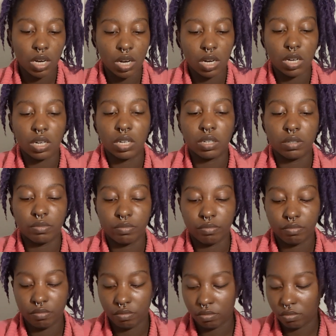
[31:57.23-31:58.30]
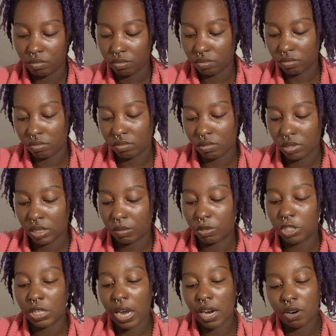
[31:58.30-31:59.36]
Some
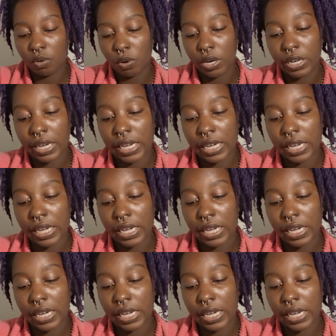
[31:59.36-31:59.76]
shadow work